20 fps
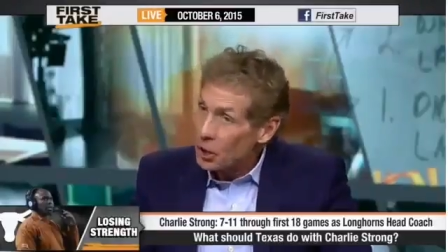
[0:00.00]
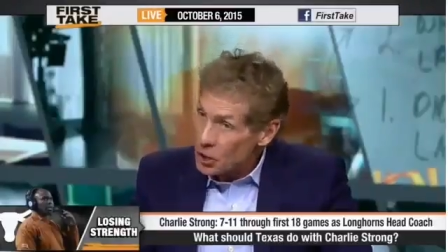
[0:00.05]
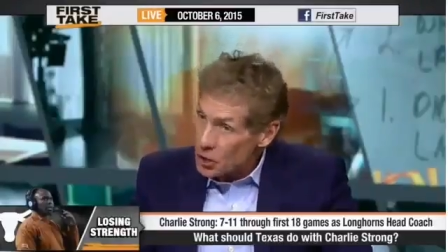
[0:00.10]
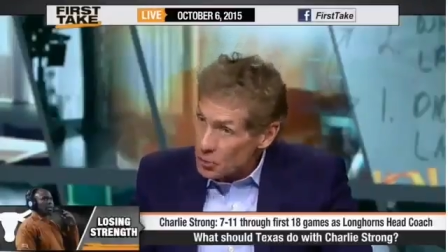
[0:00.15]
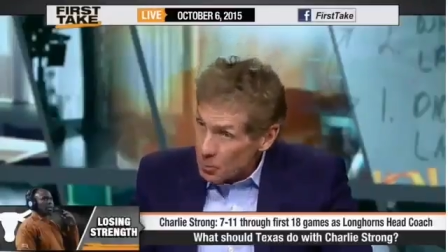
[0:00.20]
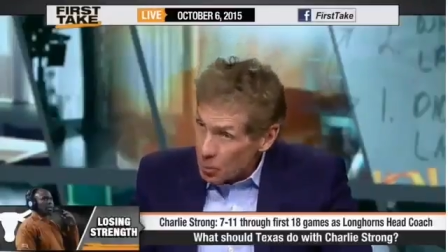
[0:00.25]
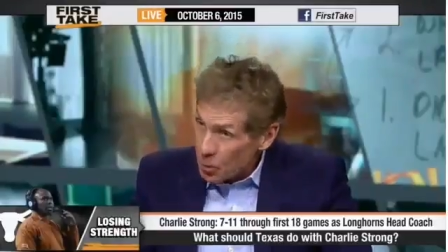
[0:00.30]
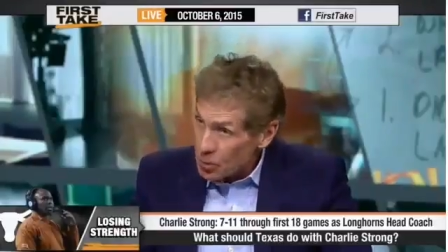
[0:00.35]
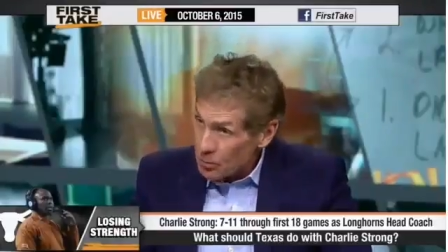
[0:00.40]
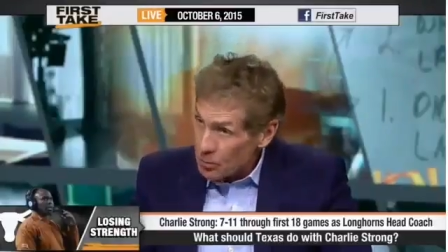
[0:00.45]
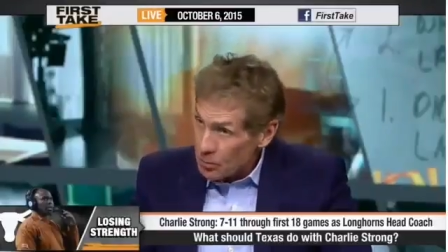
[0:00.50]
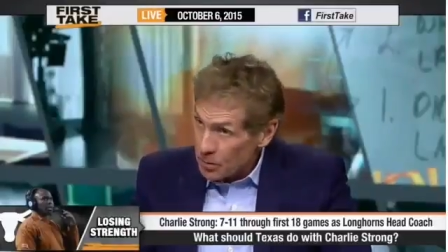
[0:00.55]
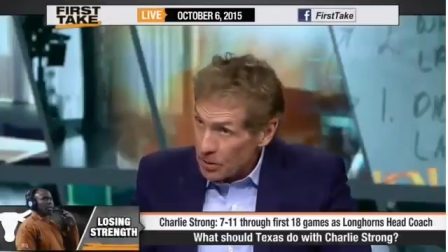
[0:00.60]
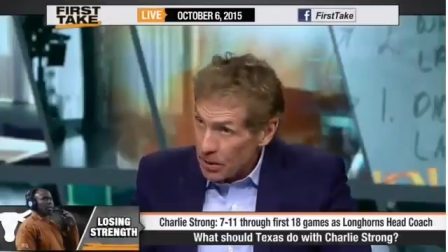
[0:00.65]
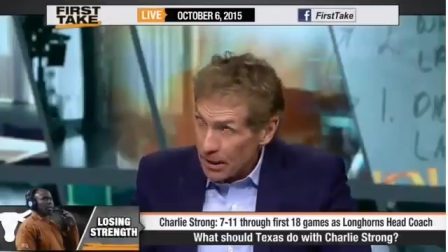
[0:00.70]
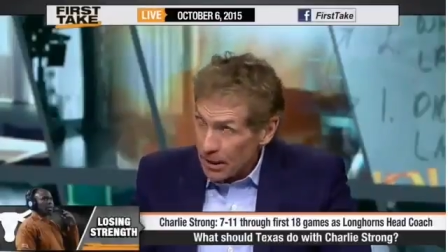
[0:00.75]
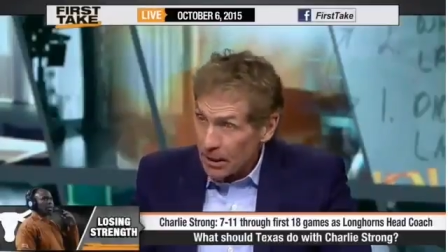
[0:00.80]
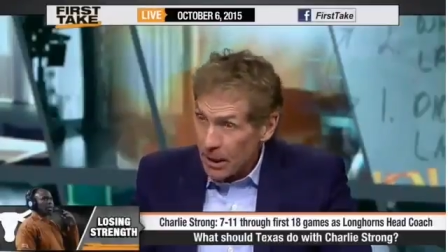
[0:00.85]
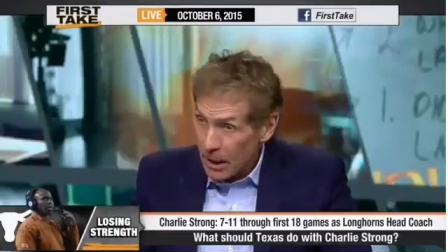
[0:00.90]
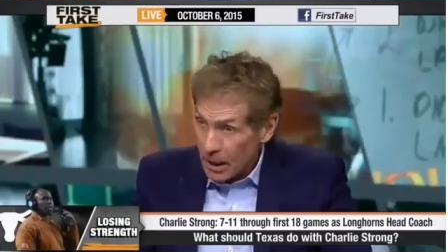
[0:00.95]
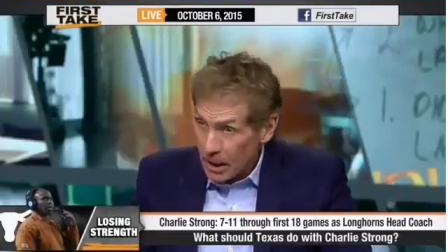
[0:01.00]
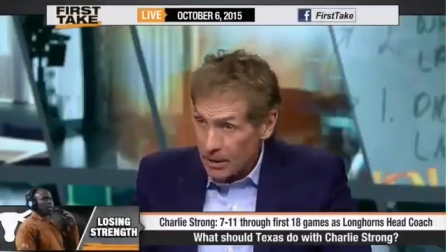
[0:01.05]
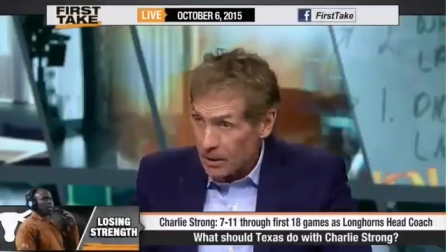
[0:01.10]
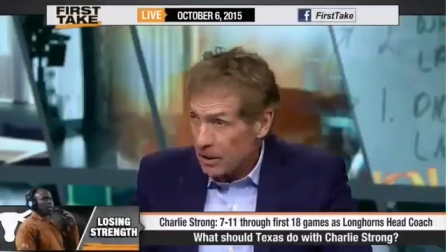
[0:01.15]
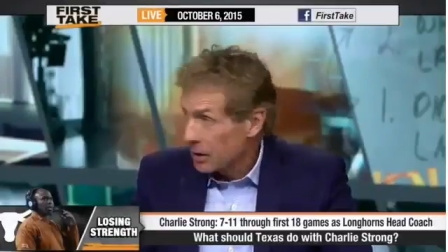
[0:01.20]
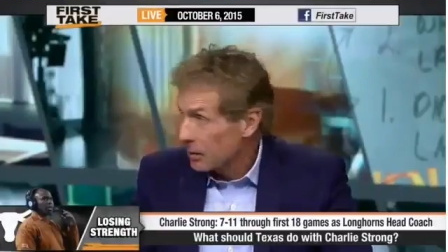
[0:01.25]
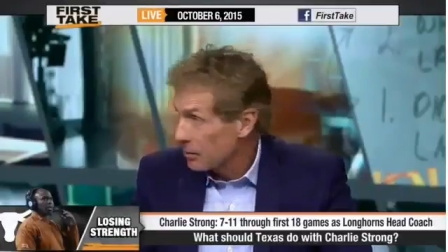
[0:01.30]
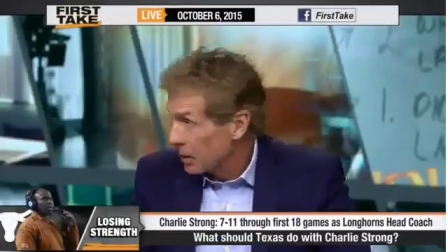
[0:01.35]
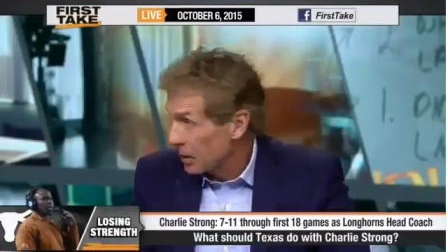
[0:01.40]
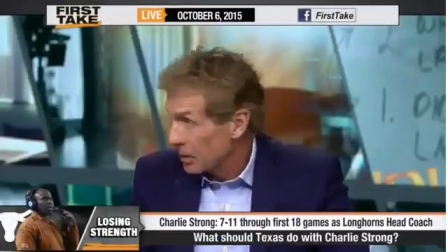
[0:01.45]
unsportsmanlike
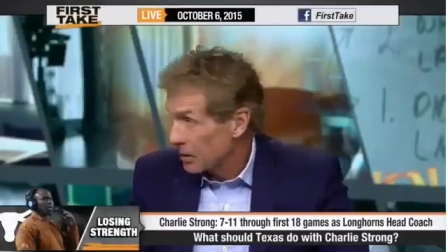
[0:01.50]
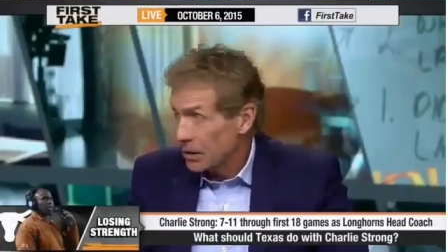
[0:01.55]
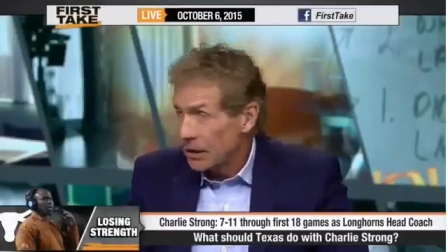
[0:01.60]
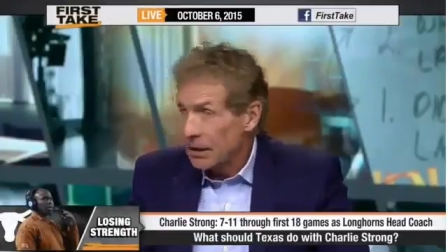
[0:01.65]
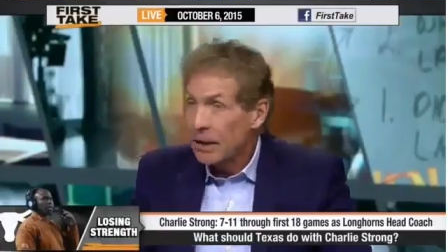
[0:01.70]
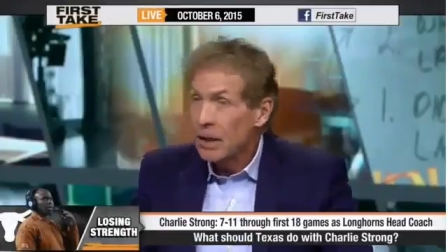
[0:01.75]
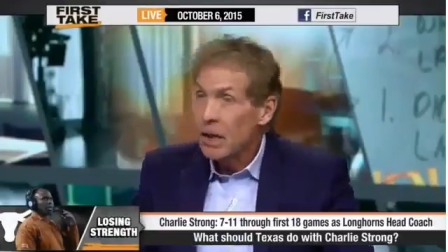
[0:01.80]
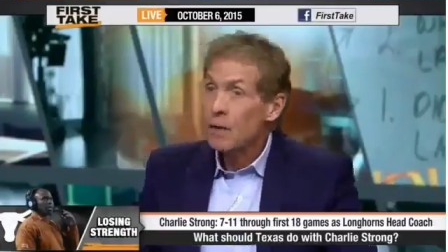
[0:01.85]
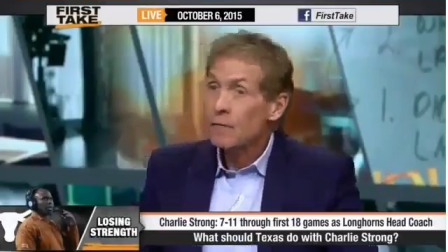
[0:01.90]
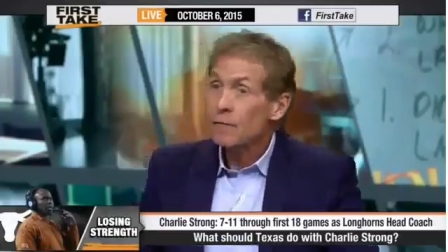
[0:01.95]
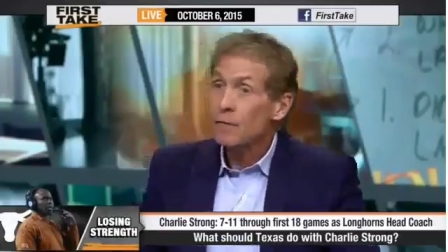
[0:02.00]
conduct penalty